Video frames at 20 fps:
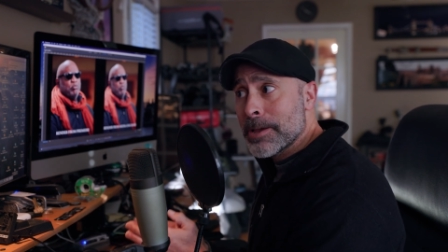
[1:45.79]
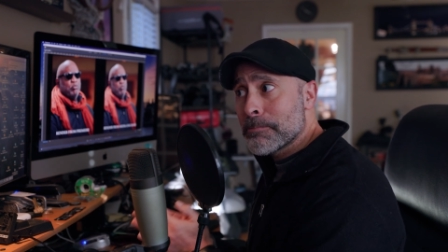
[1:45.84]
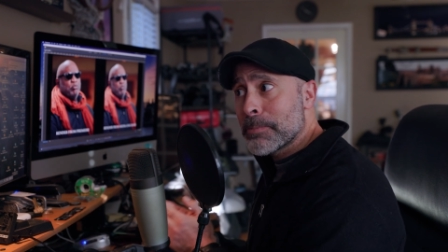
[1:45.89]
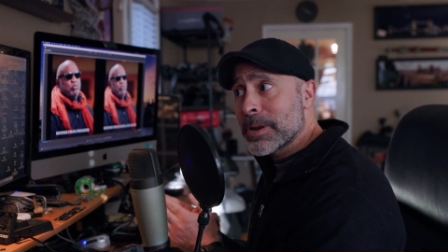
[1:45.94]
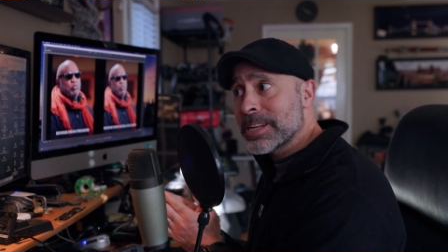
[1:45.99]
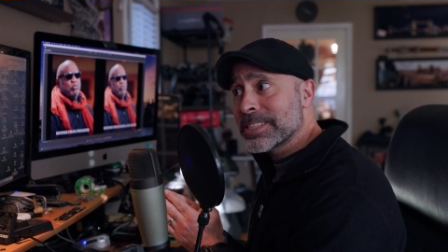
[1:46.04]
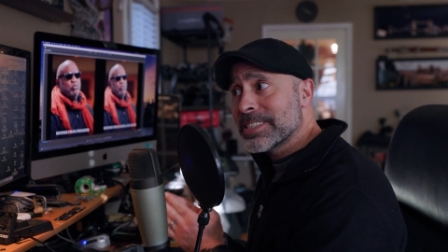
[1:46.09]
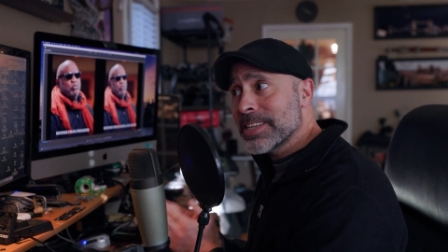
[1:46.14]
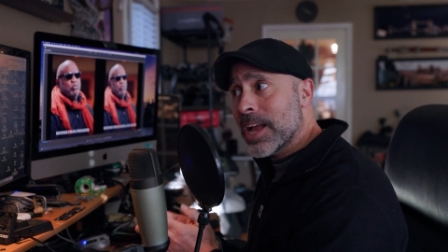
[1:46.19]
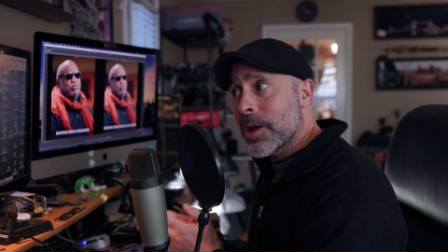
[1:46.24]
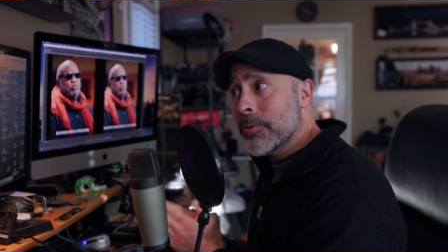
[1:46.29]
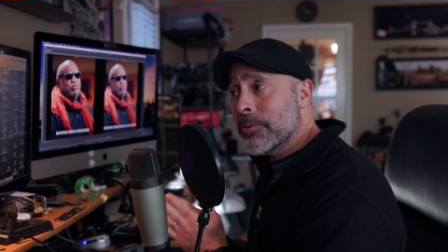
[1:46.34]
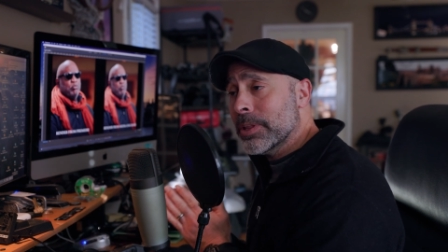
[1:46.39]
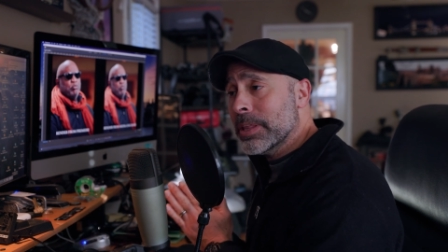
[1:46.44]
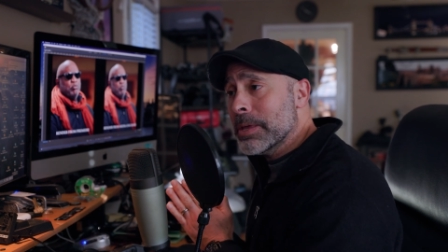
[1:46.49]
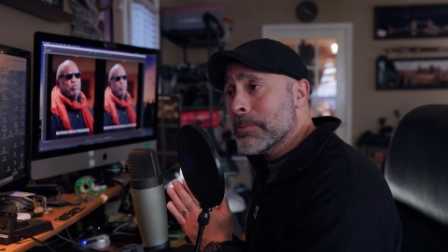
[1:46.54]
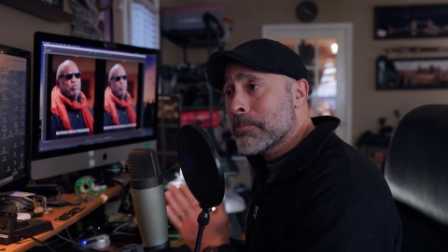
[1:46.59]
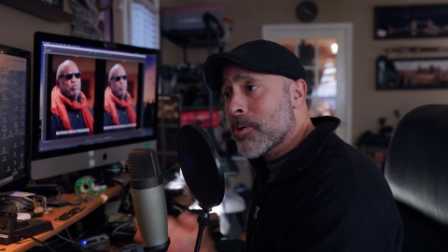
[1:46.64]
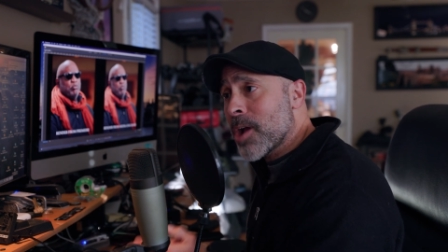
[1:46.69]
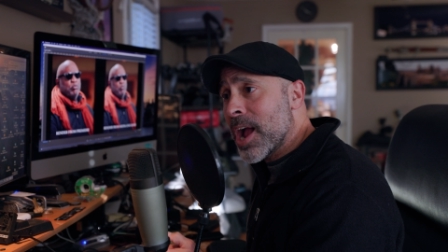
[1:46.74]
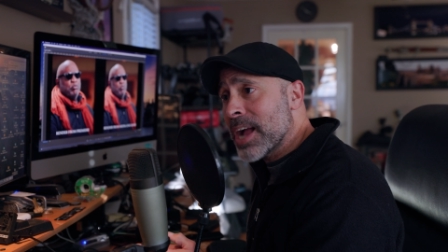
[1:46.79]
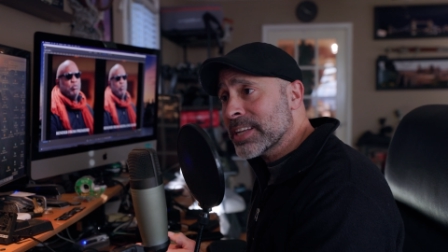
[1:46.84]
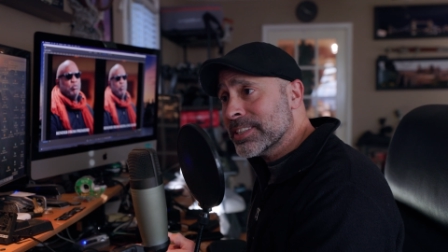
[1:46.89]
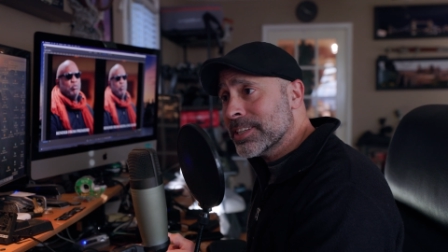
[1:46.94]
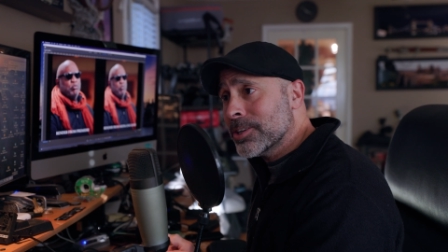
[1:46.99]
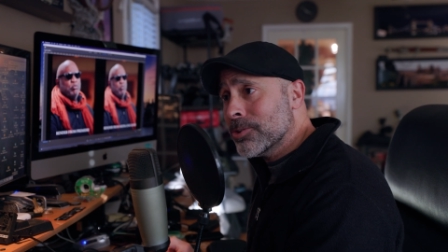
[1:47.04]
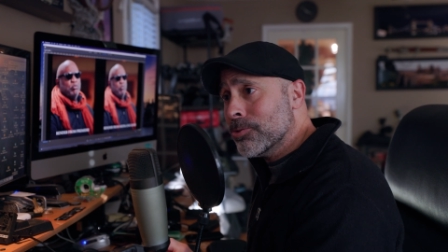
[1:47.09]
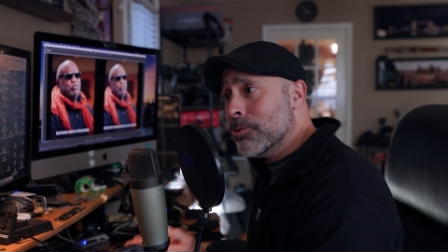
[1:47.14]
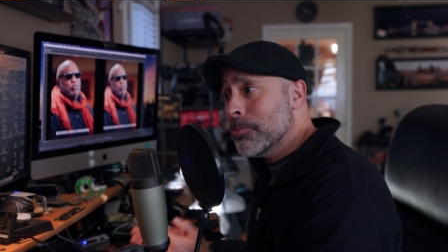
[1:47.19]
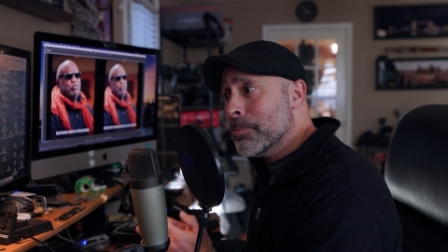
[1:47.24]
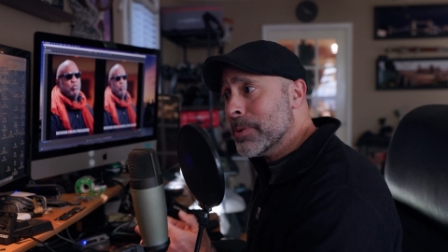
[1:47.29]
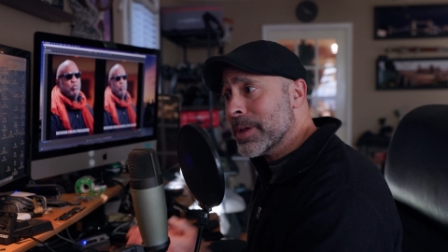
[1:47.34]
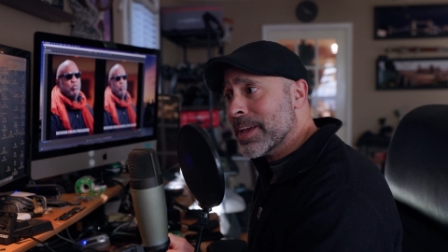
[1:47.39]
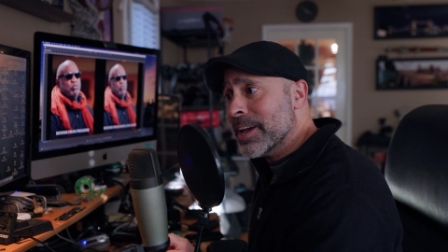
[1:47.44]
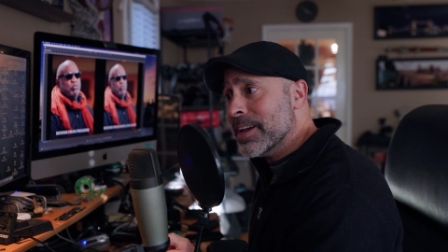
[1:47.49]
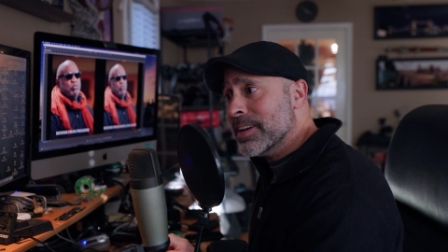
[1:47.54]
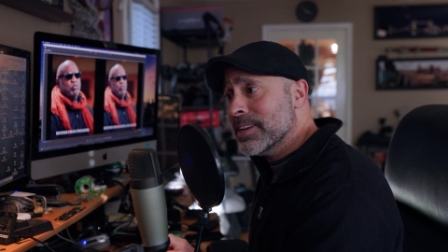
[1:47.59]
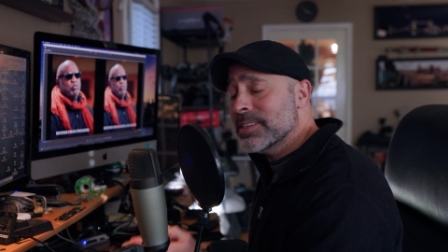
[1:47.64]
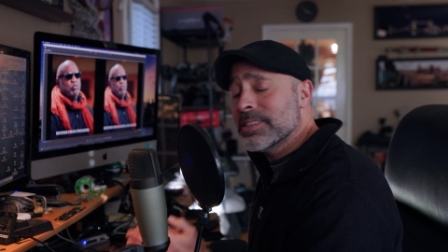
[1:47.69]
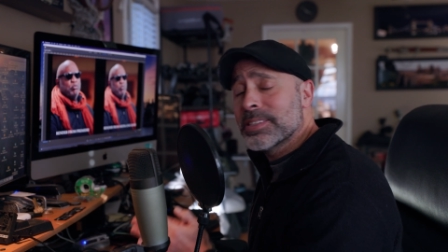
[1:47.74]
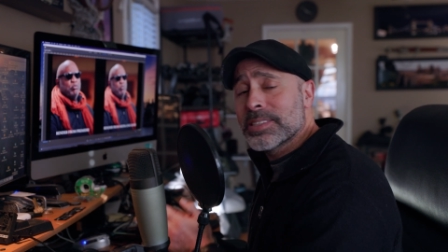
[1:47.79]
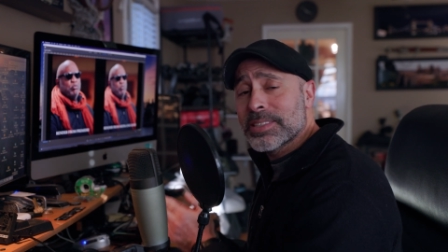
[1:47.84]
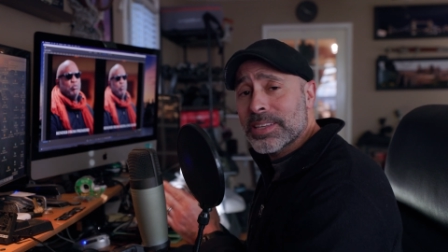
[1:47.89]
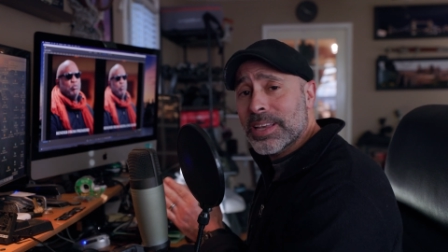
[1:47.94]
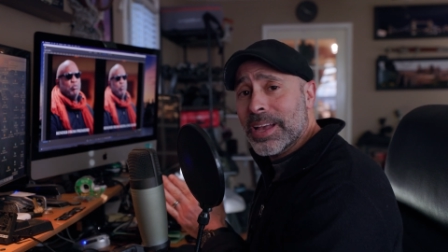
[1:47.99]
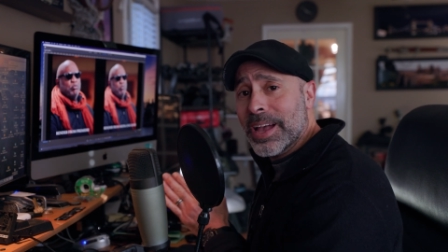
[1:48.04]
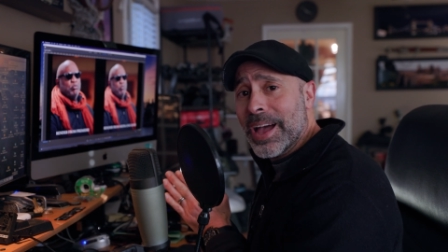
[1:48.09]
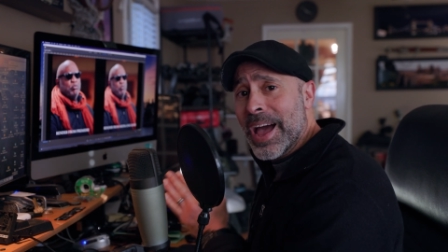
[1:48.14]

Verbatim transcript: but it's not really practical because